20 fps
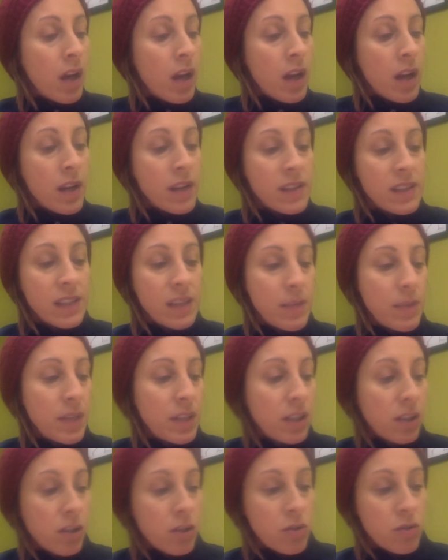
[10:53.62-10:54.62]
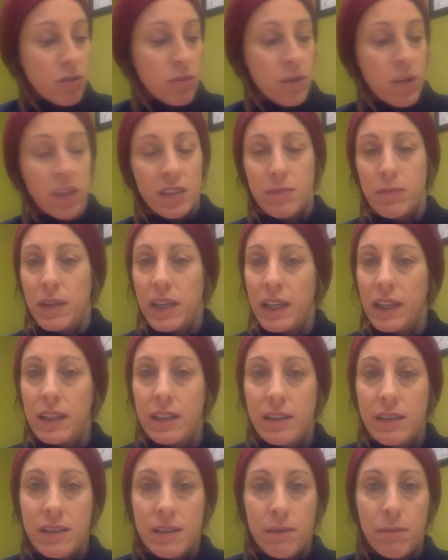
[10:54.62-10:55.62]
Sleeping accoutrements,
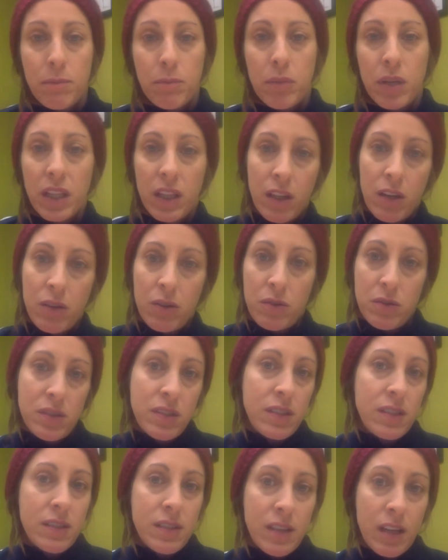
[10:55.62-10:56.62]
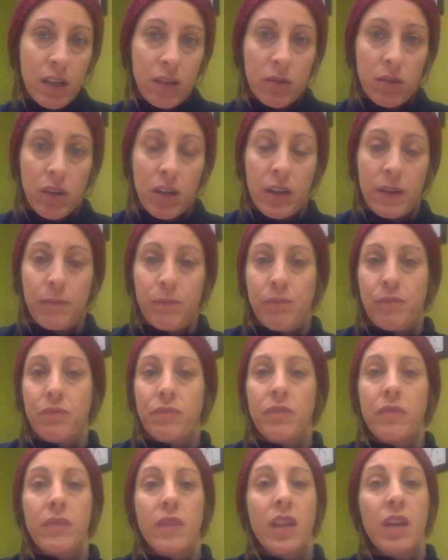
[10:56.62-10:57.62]
blankets and pillows, etc.
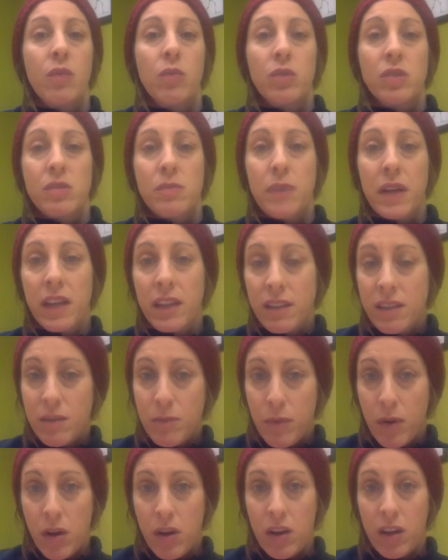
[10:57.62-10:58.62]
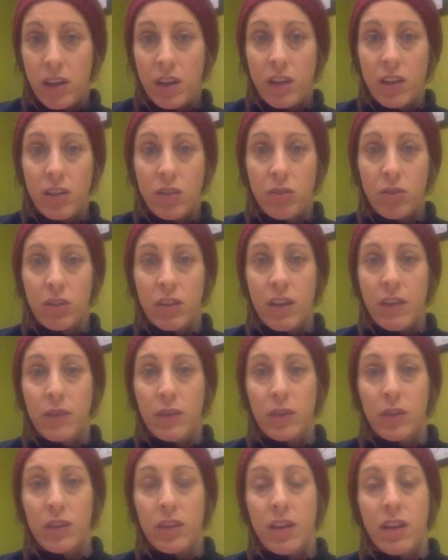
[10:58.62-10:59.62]
It will depend upon your
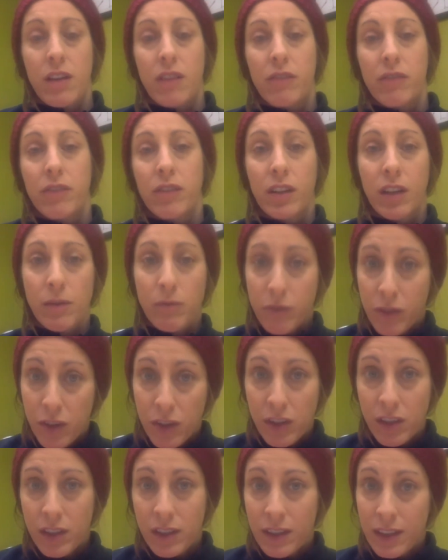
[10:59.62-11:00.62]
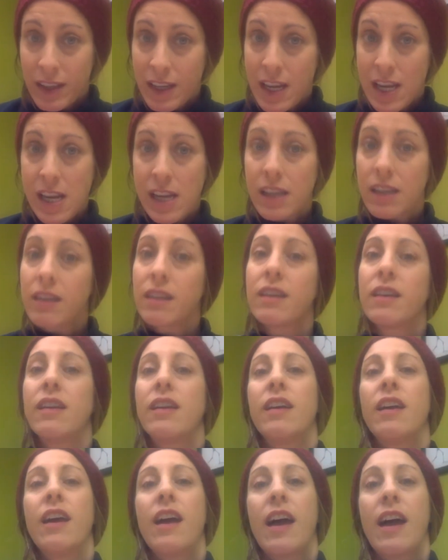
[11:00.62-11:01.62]
level of comfort need
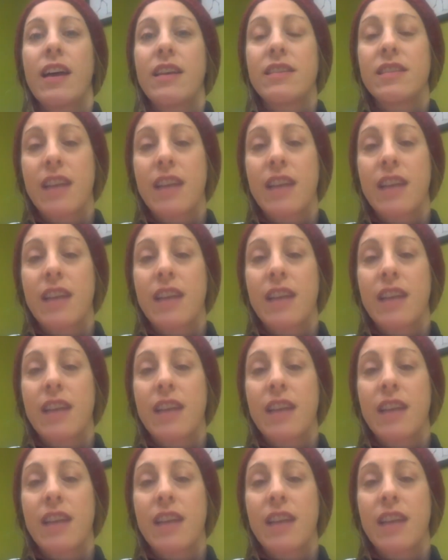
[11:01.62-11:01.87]
as to